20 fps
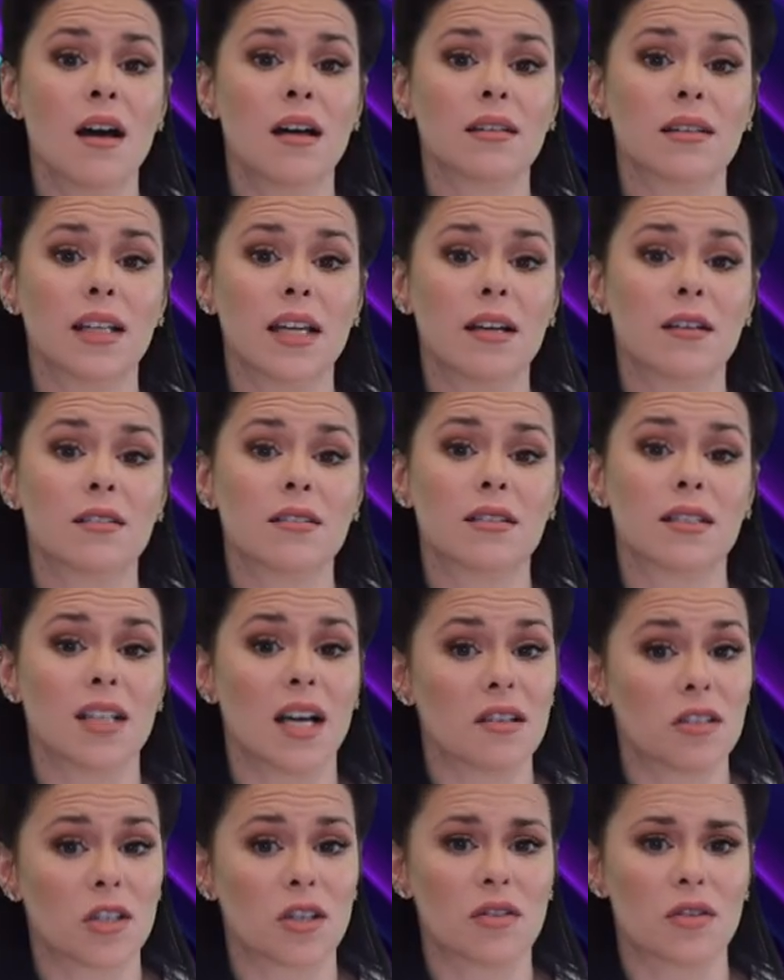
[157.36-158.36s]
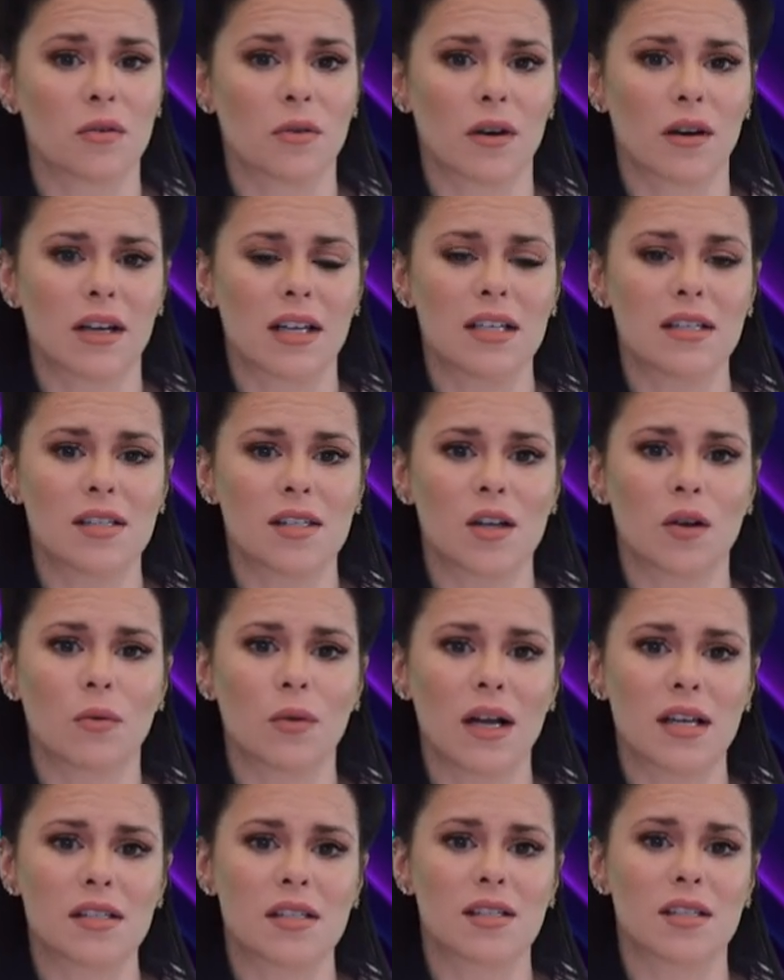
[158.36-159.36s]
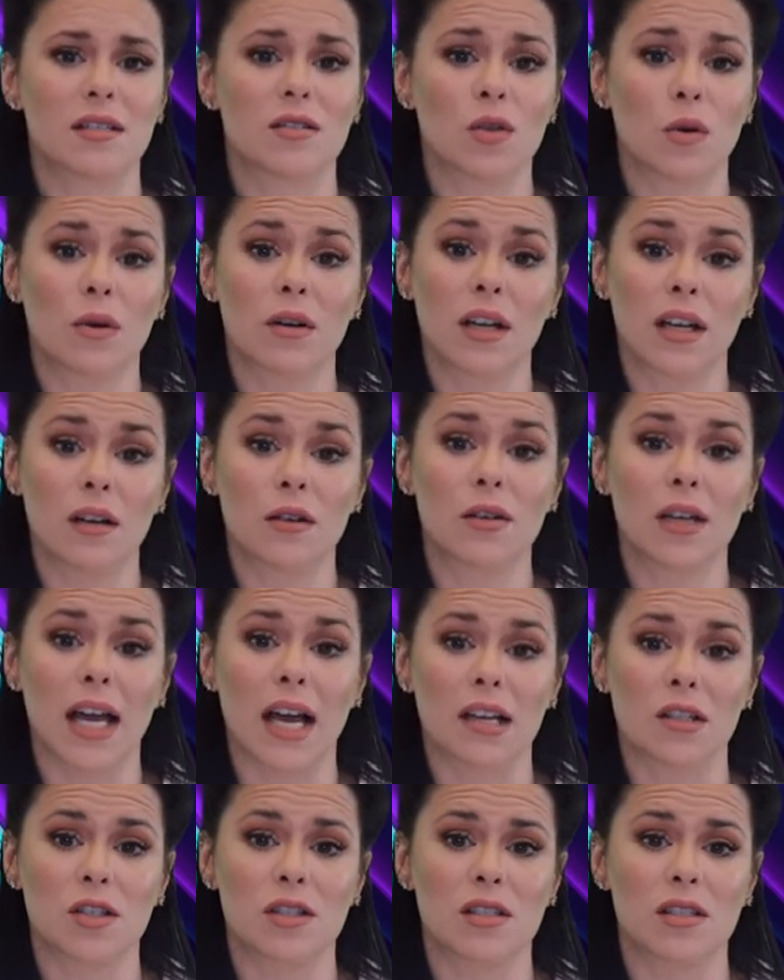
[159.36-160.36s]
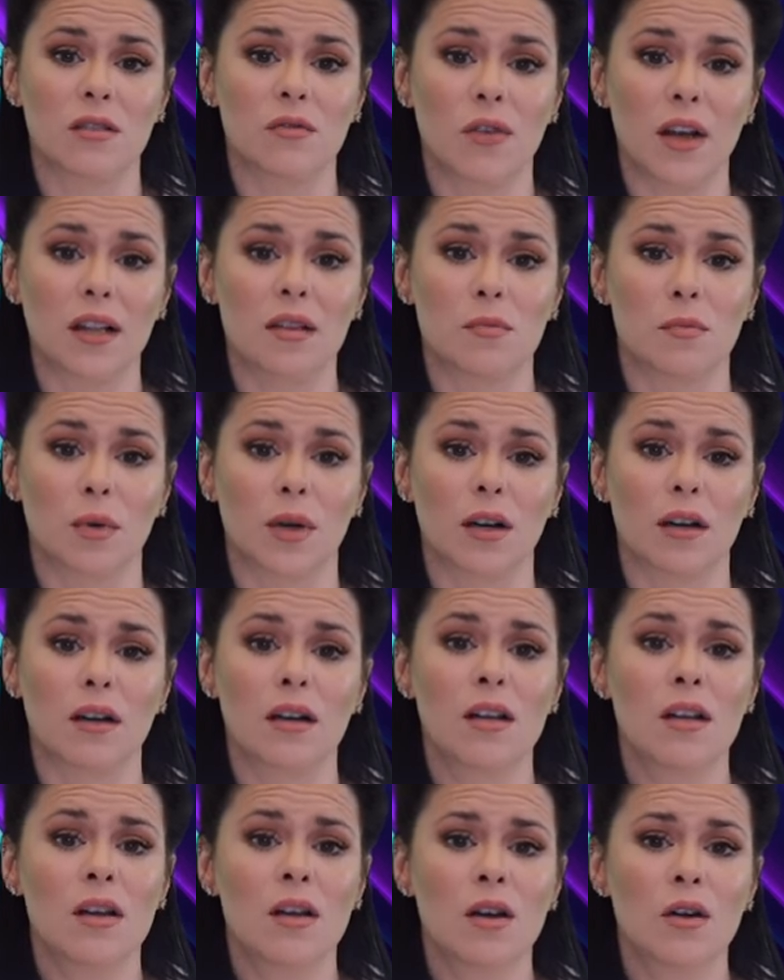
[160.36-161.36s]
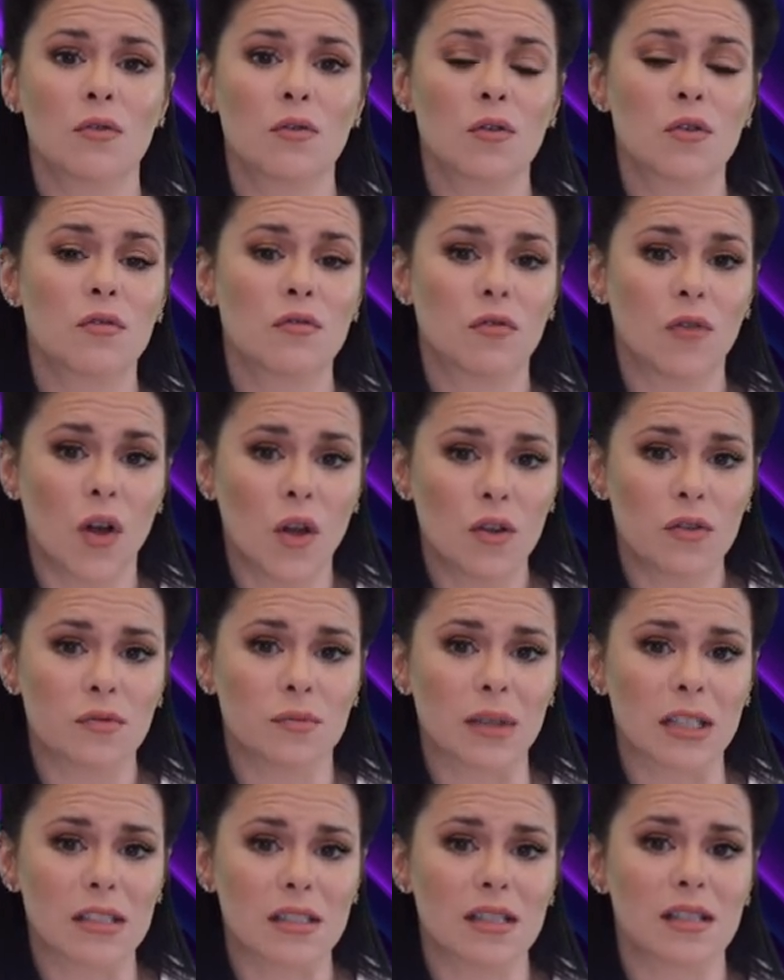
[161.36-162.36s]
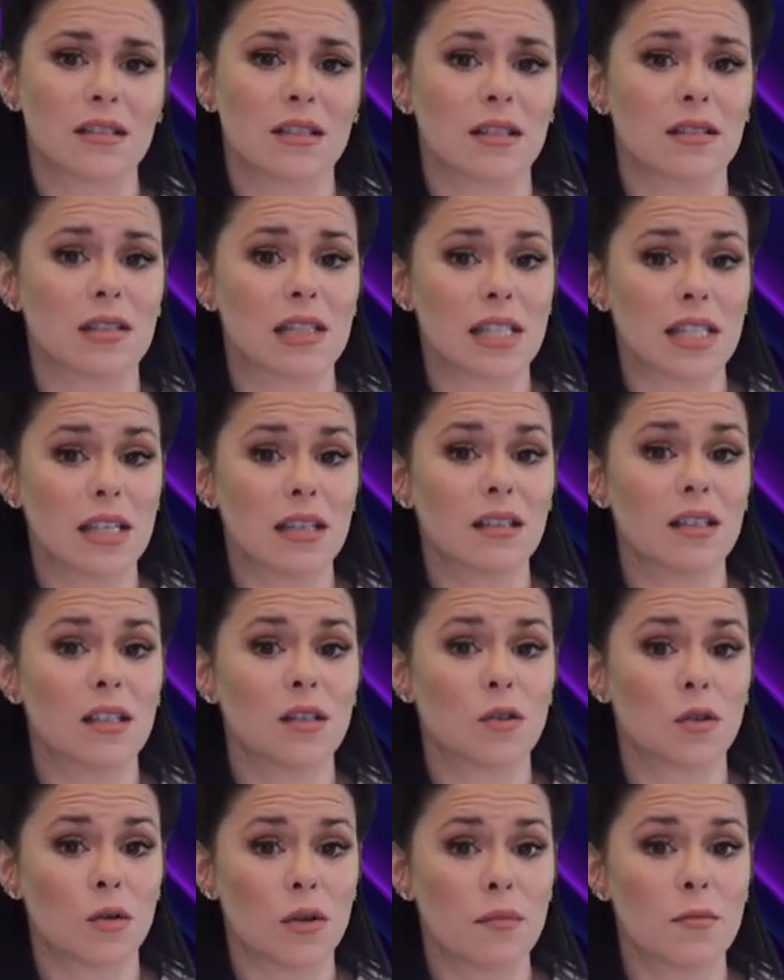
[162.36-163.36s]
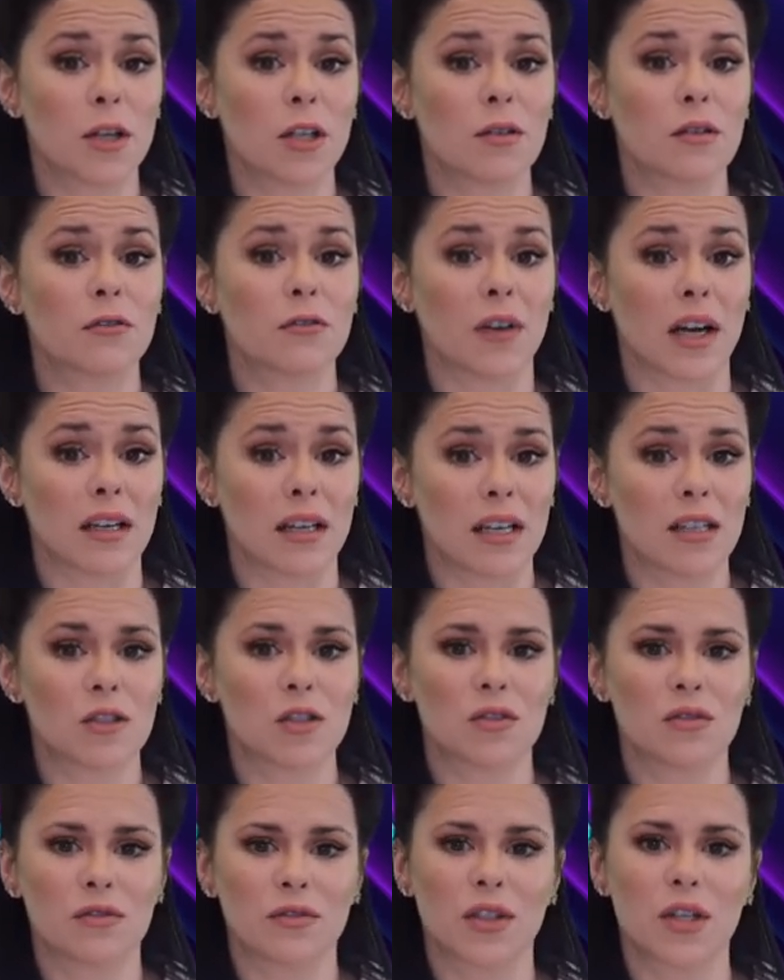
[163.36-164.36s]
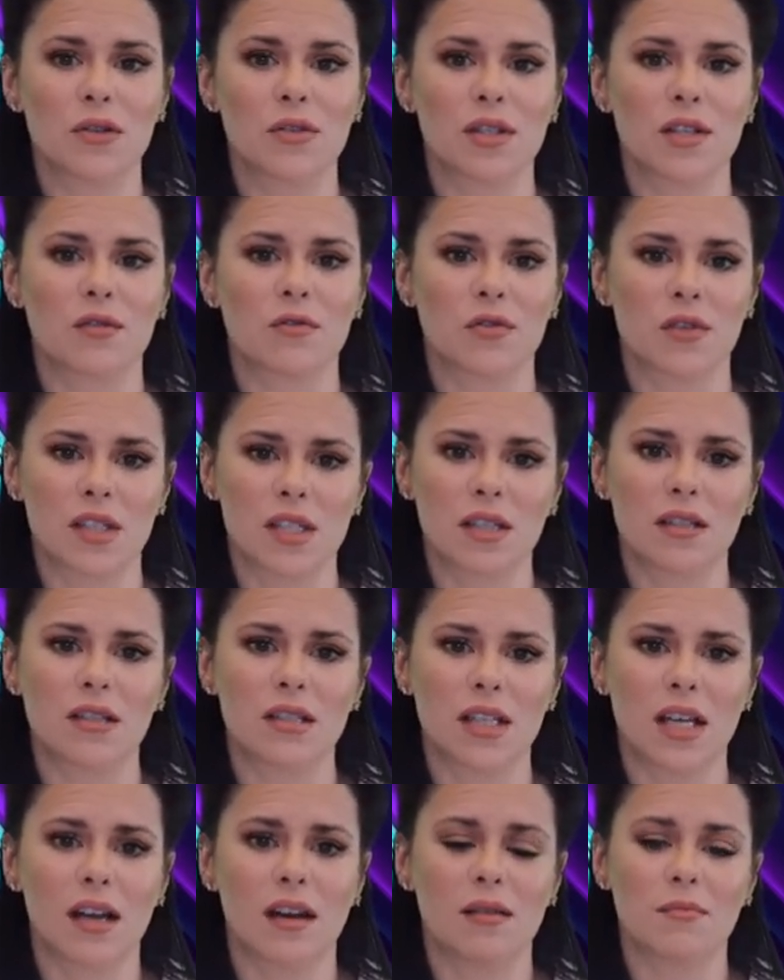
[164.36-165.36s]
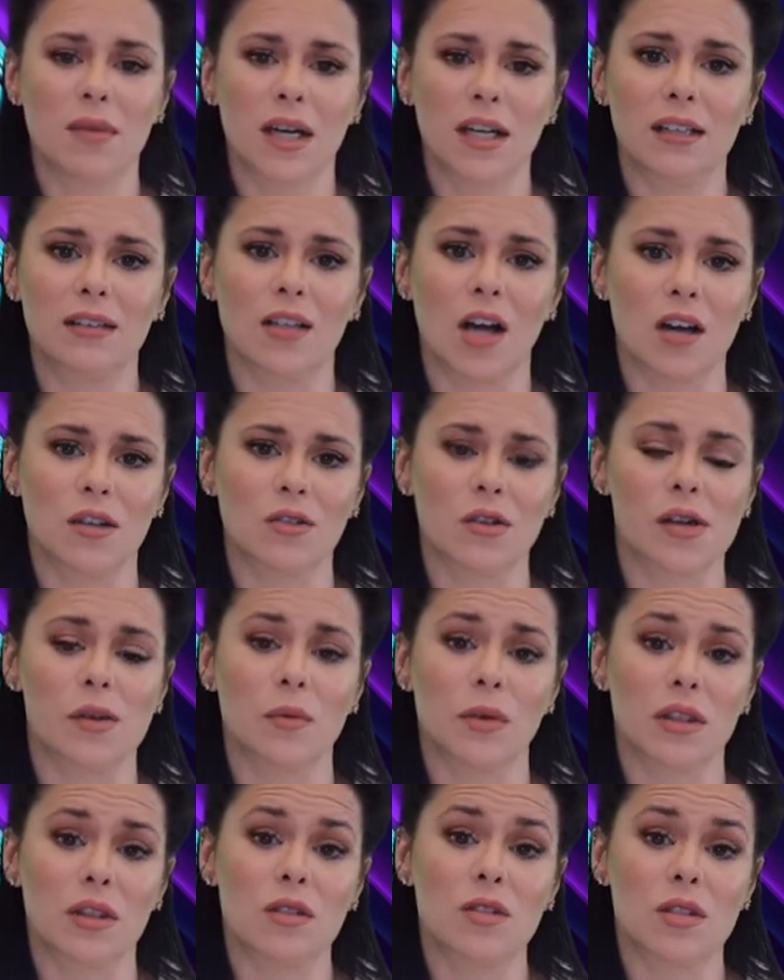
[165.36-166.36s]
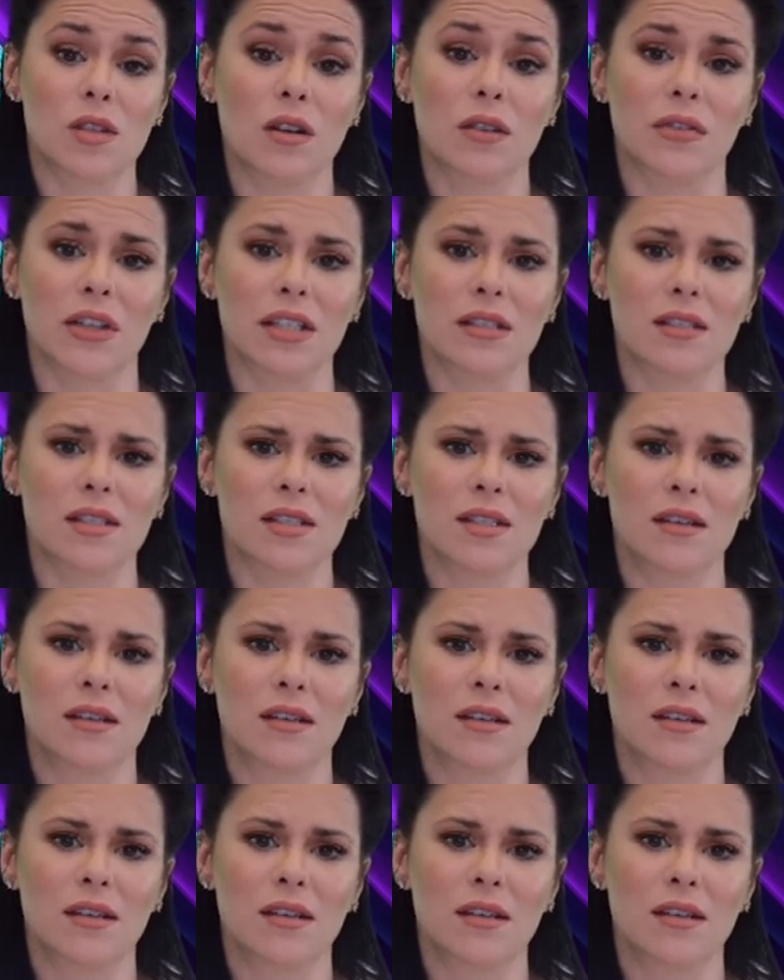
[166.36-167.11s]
Later, Dutch authorities arrested Tornado Cash's developer for involvement in concealing criminal financial flows and facilitating money laundering with the service.